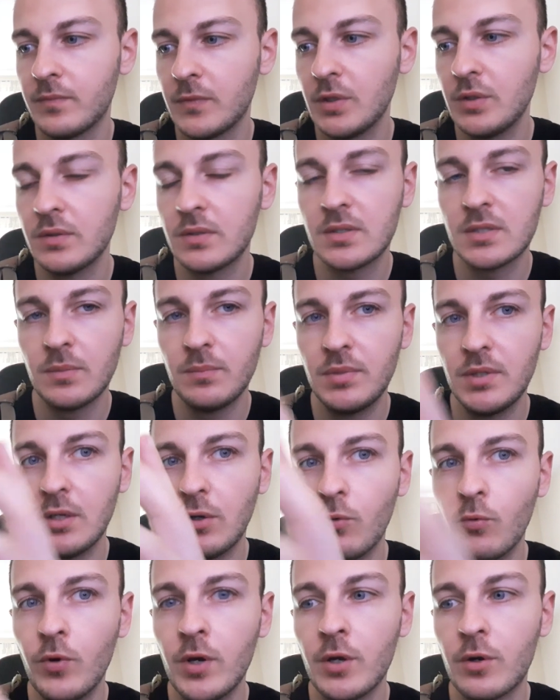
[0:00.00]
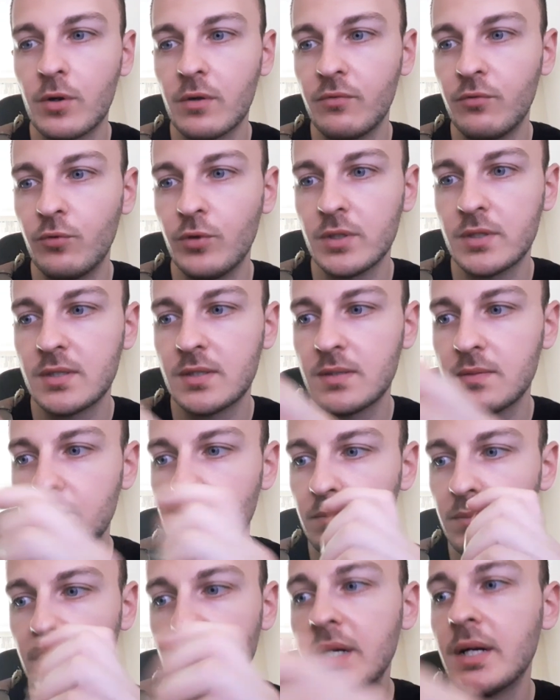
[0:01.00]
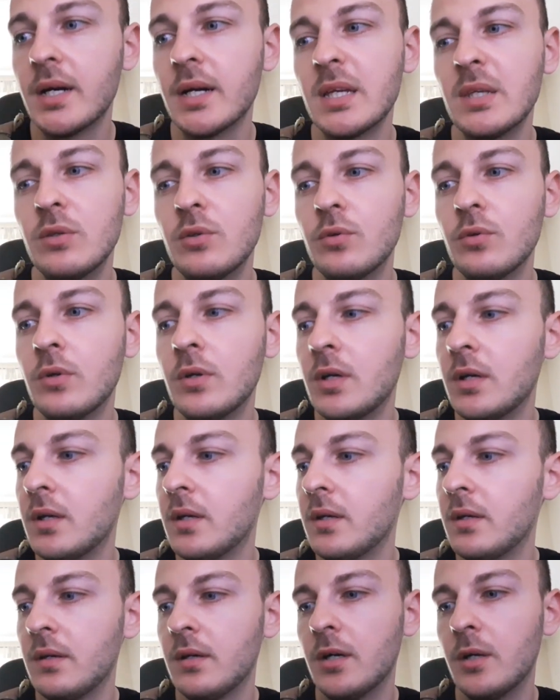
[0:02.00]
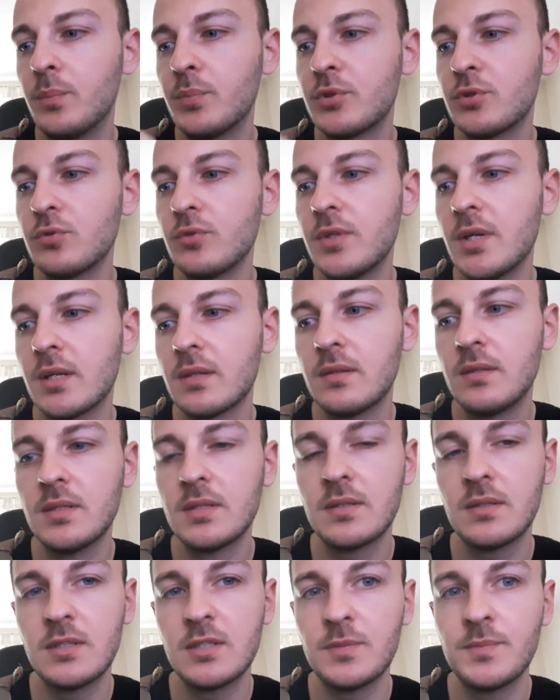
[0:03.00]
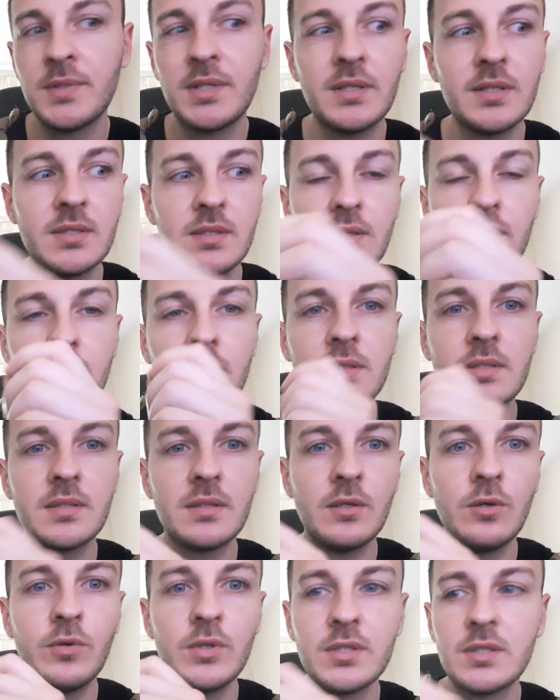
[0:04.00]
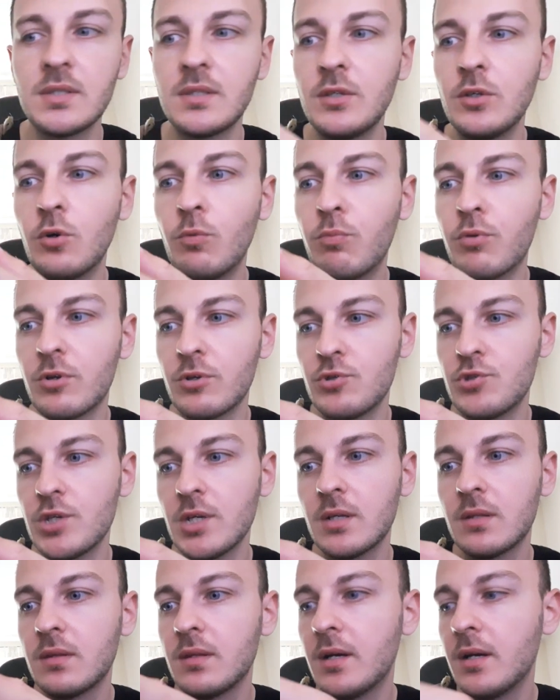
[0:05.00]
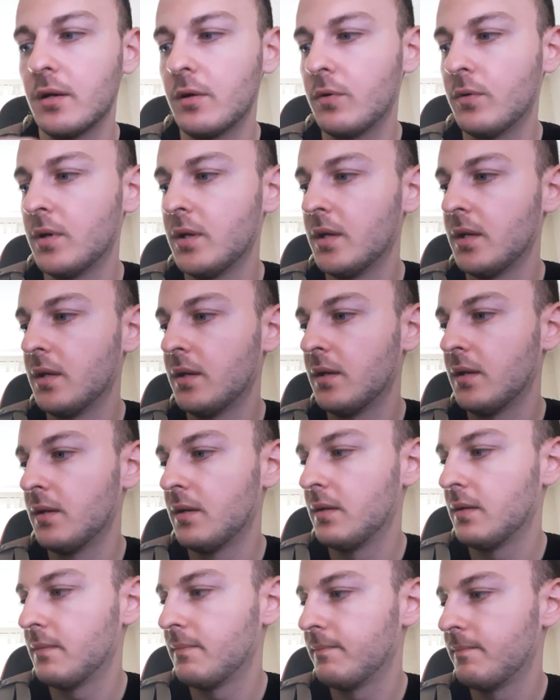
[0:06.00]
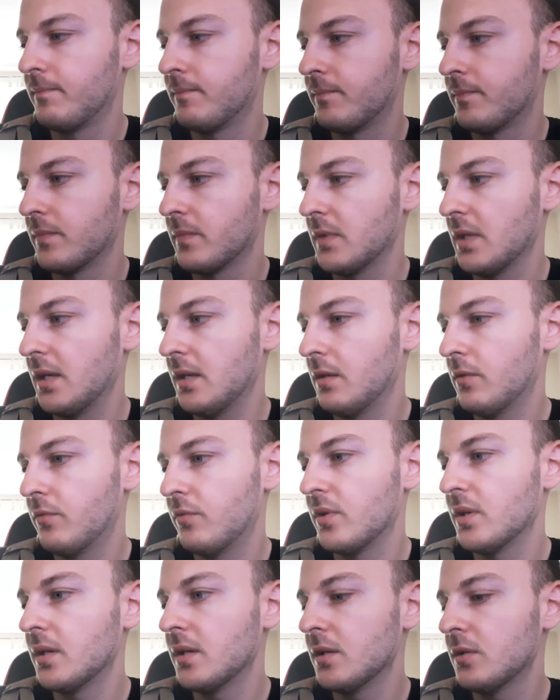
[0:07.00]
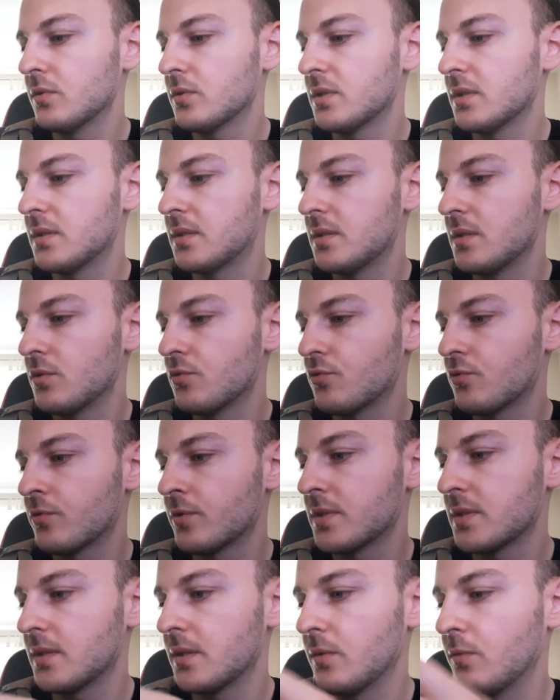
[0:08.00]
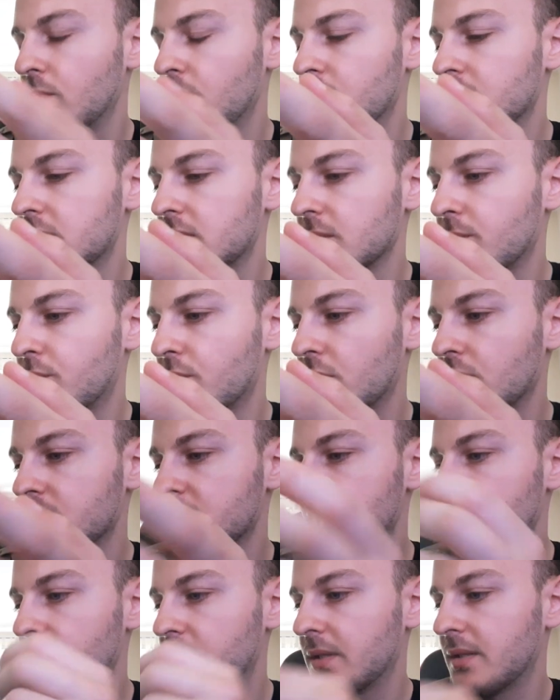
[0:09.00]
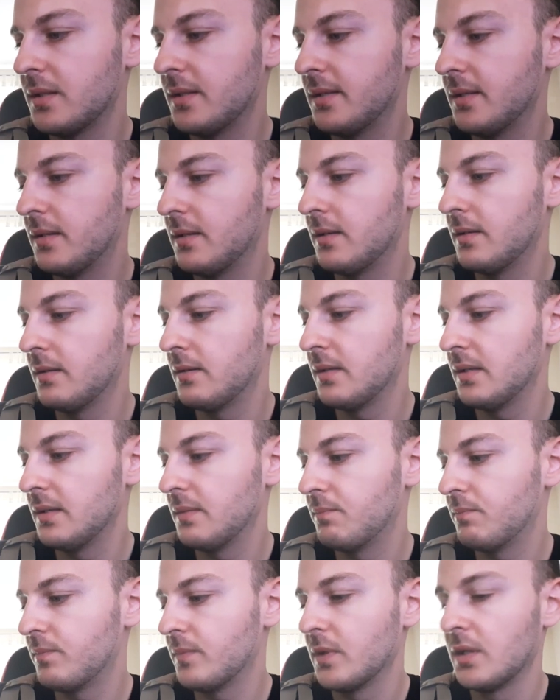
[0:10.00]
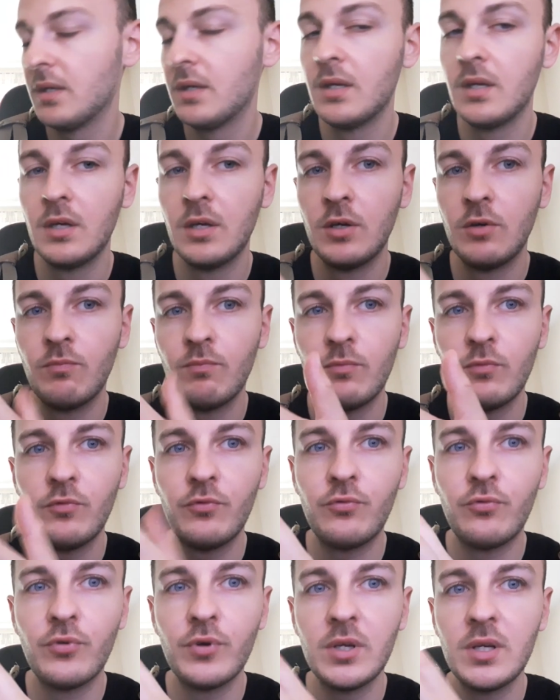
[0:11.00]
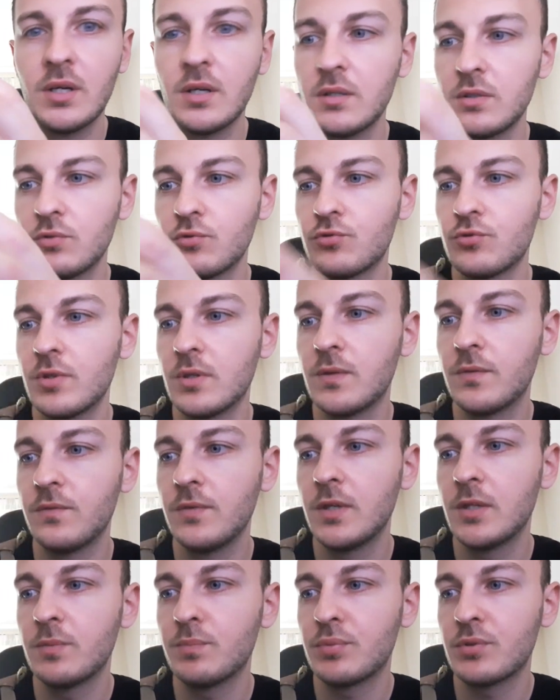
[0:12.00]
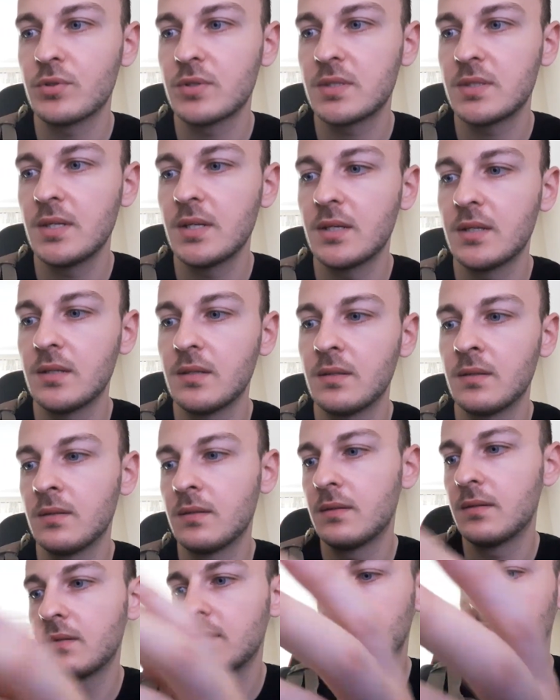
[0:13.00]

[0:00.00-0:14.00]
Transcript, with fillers: good to be aware of what's behind you up to that distance, because it is still a steel projectile. Anything else that's interesting? Well, it's approximately 300 feet per second